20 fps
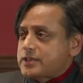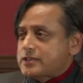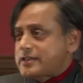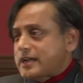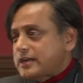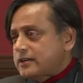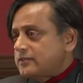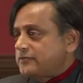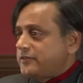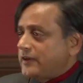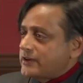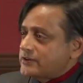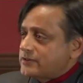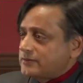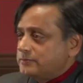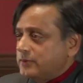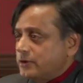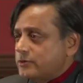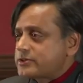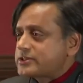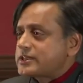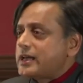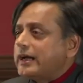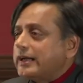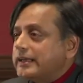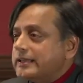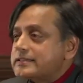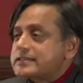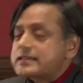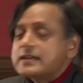a sacrifice on both
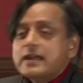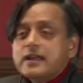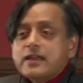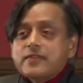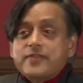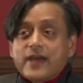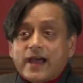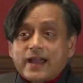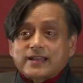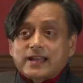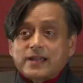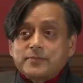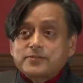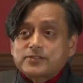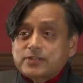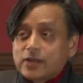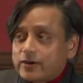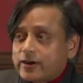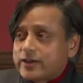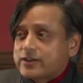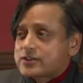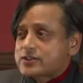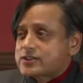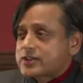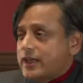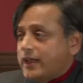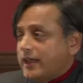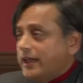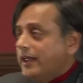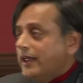sides. That, I'm sorry to
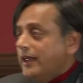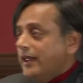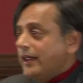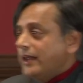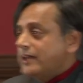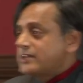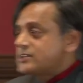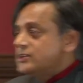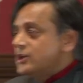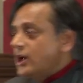say, is